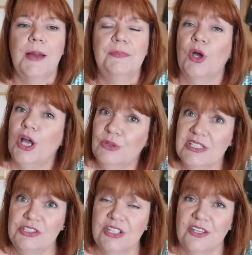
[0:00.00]
not only
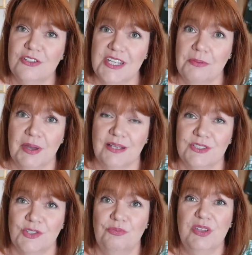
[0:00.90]
do you get your
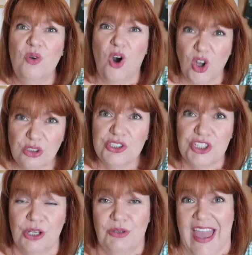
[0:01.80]
£10 off, but you
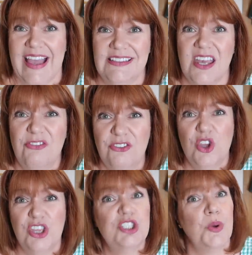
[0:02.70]
also get a
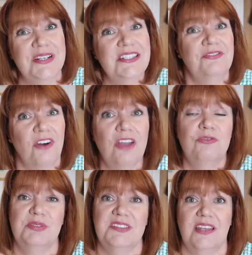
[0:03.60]
further
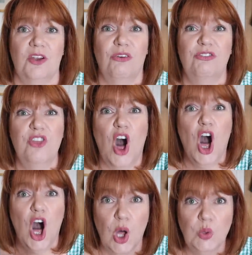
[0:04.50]
25% off the
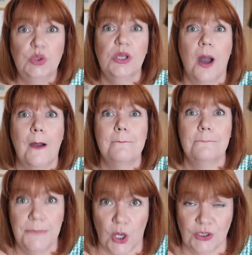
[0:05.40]
whole
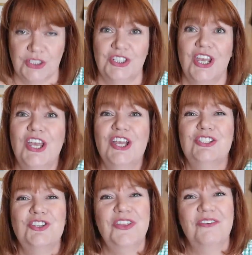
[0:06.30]
box.
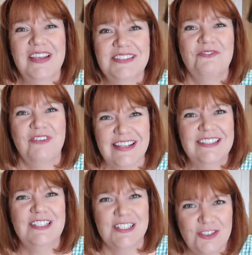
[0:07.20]
So there is a
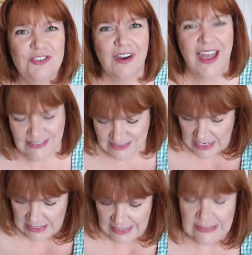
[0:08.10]
vested interest
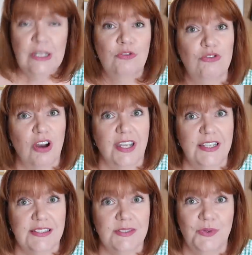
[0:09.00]
in getting it
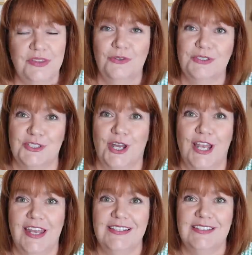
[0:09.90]
right with your
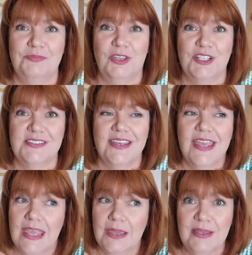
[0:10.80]
stylist, because
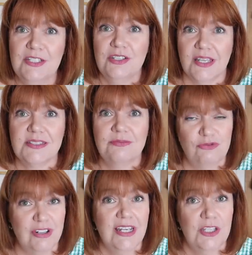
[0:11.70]
it means you get some
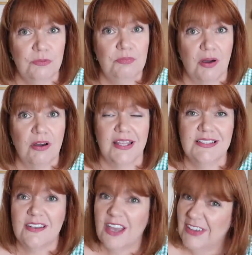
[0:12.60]
really good
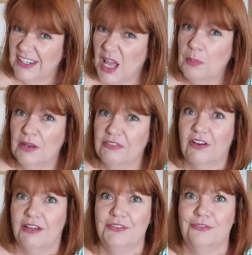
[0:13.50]
bargains. And I've had a couple of
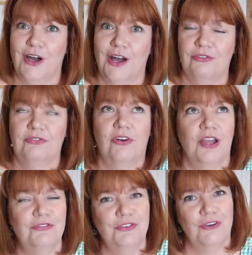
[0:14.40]
5 for
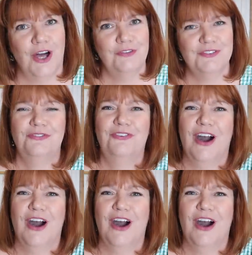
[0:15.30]
5s.